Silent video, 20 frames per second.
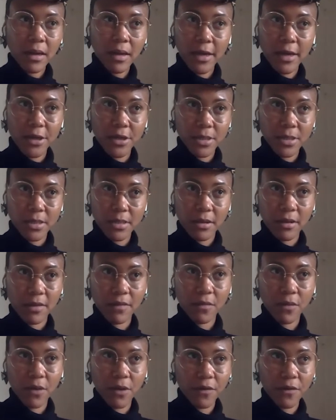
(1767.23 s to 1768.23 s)
agency that
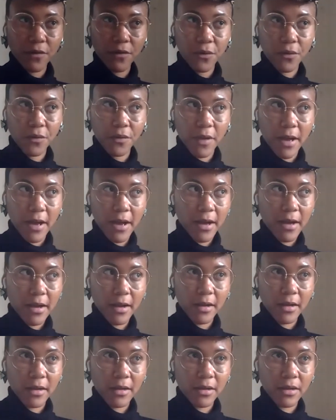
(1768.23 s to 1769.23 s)
I've worked for that
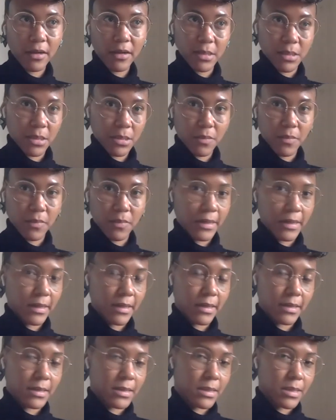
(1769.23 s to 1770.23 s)
is
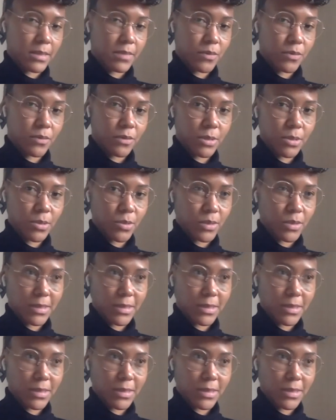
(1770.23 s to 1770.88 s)
completely accessible. I